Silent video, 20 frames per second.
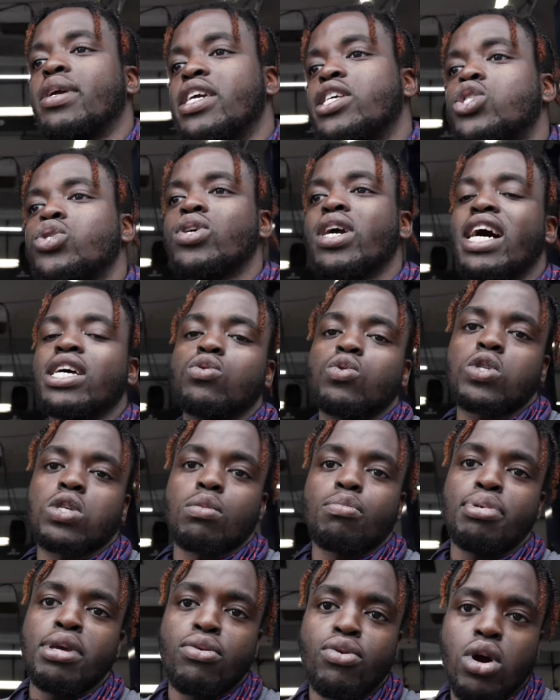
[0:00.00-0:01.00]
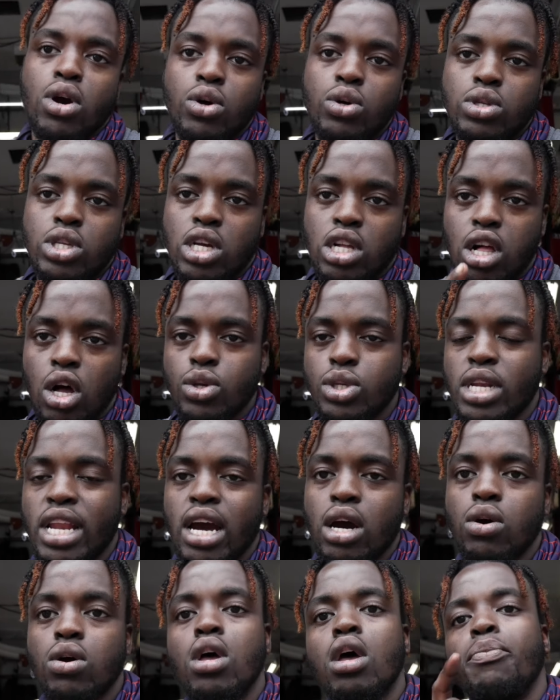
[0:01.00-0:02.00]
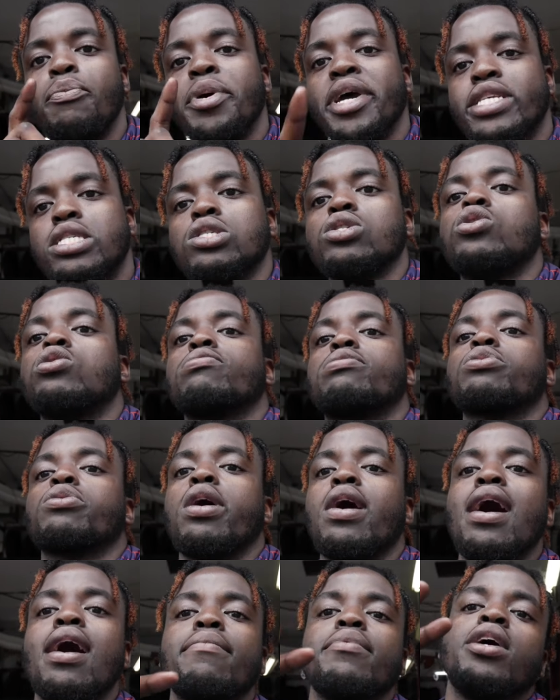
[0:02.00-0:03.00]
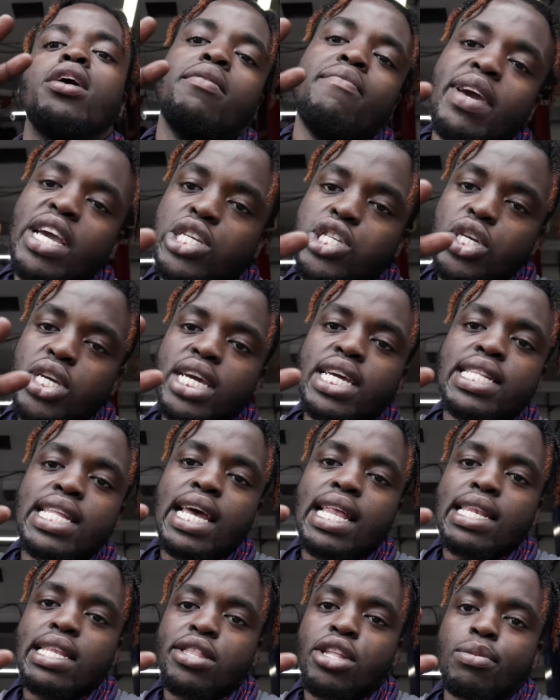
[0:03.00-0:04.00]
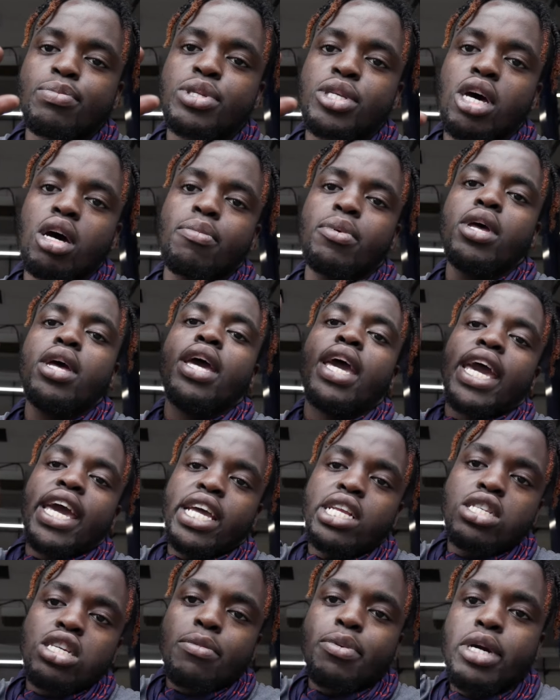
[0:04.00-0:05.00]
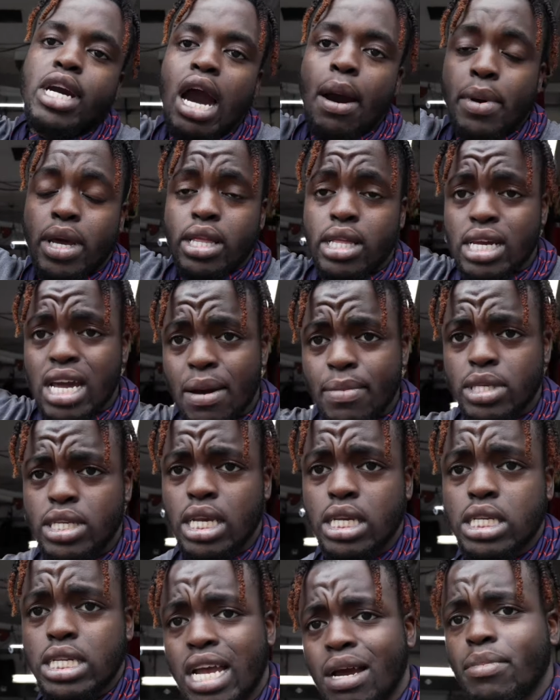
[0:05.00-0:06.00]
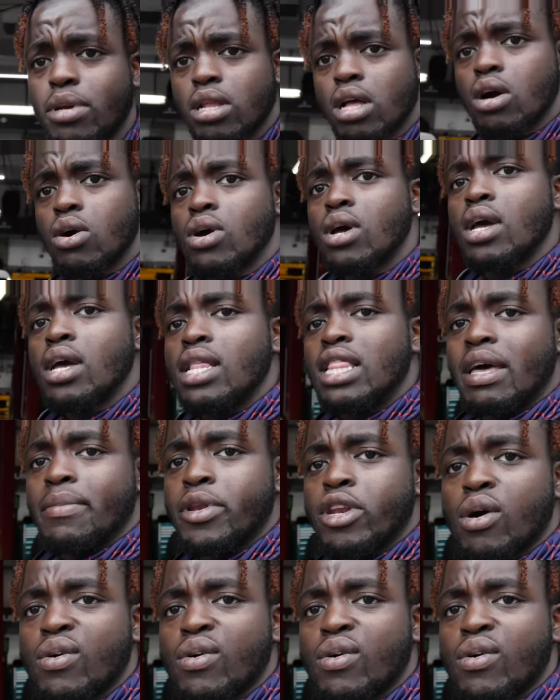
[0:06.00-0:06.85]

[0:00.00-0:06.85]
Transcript: hit you guys with some B-roll to close it out. Make sure you subscribe, make sure you hit that thumbs up, and drop a comment in the comment section down below. Let me know